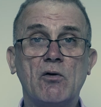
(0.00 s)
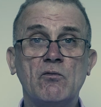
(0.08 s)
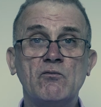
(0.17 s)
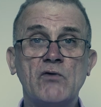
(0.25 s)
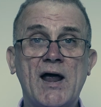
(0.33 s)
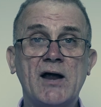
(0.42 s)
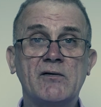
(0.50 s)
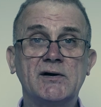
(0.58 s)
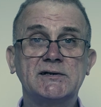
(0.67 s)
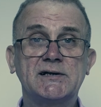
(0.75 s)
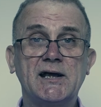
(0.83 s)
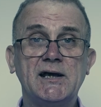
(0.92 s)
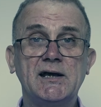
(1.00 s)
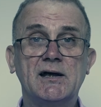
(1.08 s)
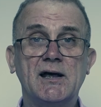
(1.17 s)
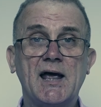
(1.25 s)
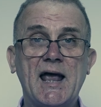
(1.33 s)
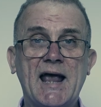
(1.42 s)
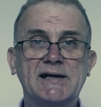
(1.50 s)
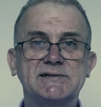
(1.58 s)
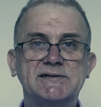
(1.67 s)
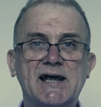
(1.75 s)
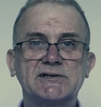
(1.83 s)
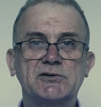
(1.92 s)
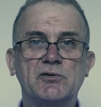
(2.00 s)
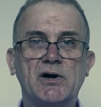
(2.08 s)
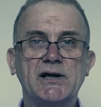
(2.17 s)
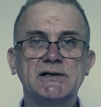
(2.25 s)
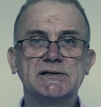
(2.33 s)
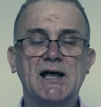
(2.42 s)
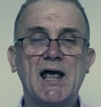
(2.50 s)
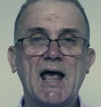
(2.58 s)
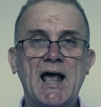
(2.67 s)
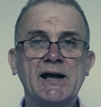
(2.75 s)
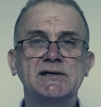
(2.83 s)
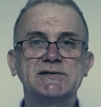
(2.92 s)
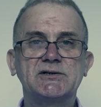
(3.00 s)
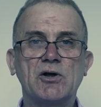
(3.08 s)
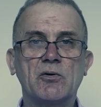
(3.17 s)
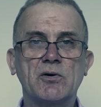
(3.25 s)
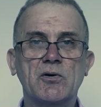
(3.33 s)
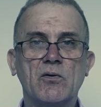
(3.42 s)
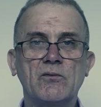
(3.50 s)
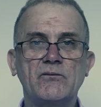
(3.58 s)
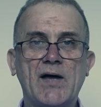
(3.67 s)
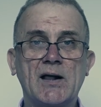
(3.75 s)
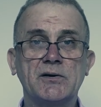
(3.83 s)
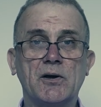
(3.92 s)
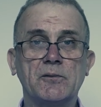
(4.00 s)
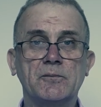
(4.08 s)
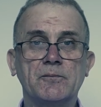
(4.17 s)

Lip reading: rarity, accessories and historical value.